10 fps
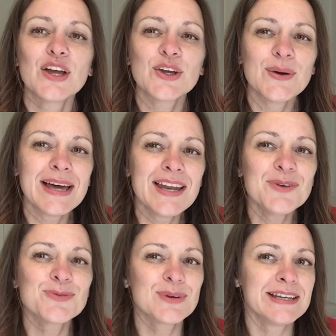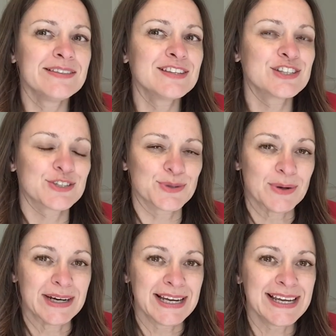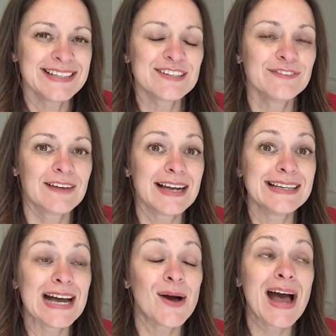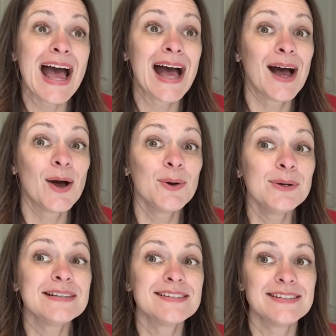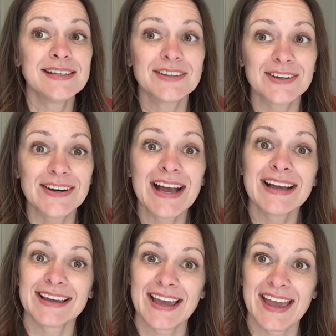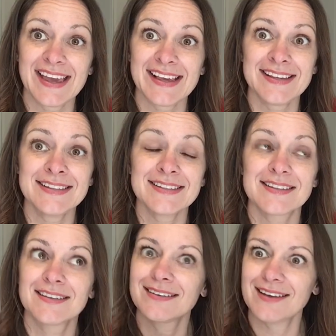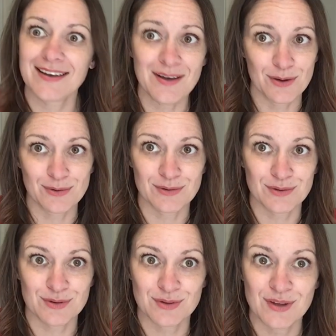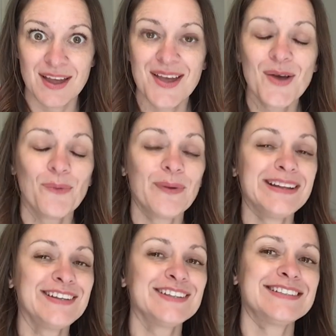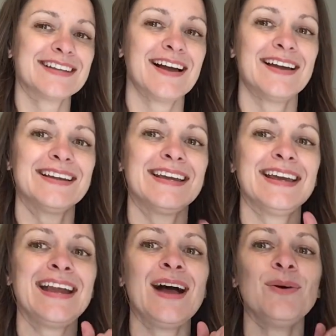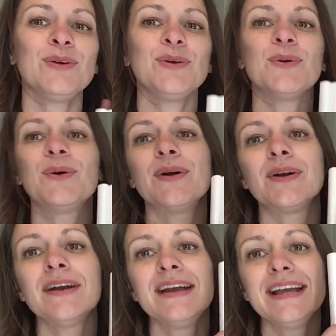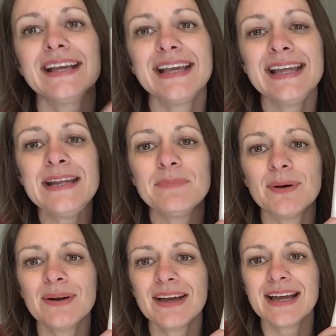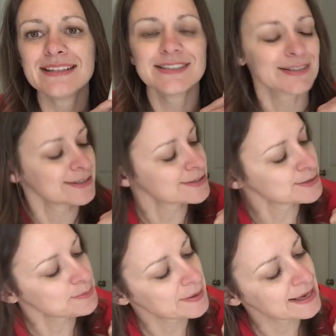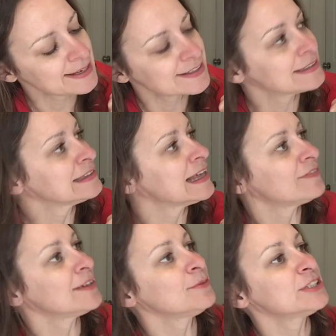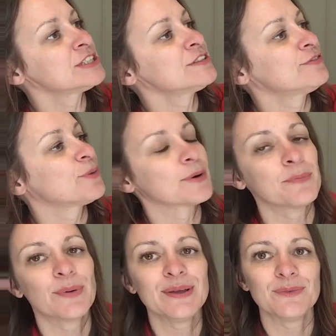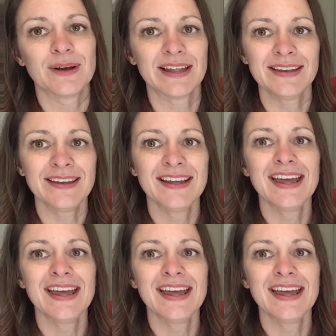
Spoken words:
Go ahead and read the story to find out how dinner at Kay's goes. When you're done, get out your kitty book and turn to page 11, which is 4.1.